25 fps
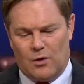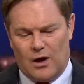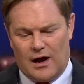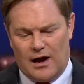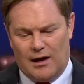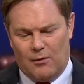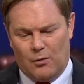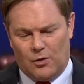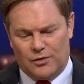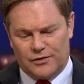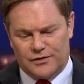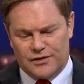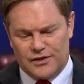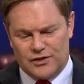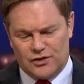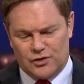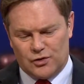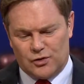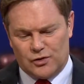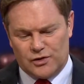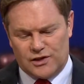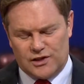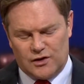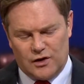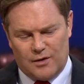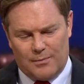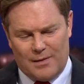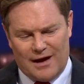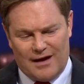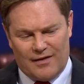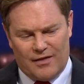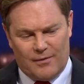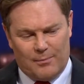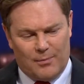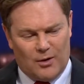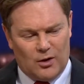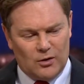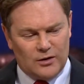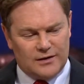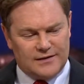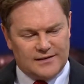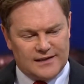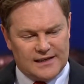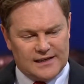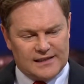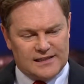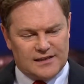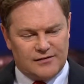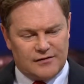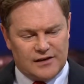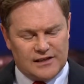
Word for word: I want to talk to you about the politics of